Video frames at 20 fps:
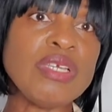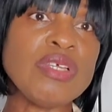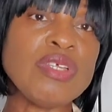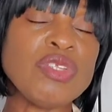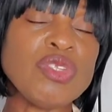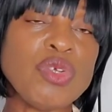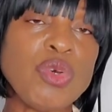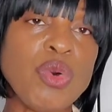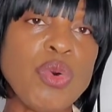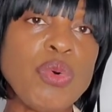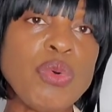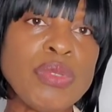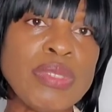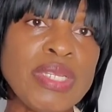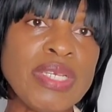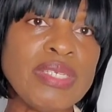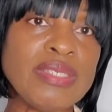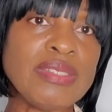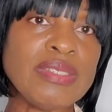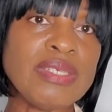to
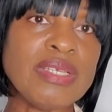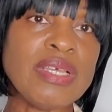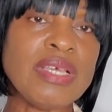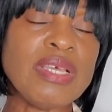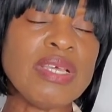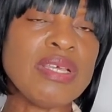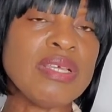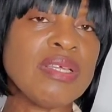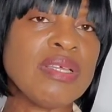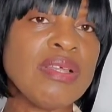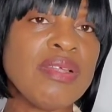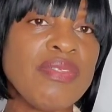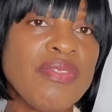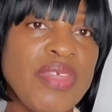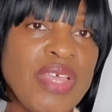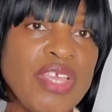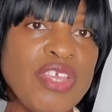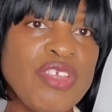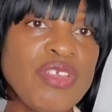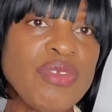Wholeness.
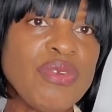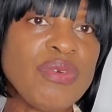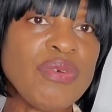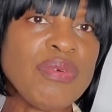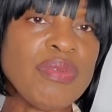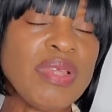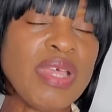Thank you.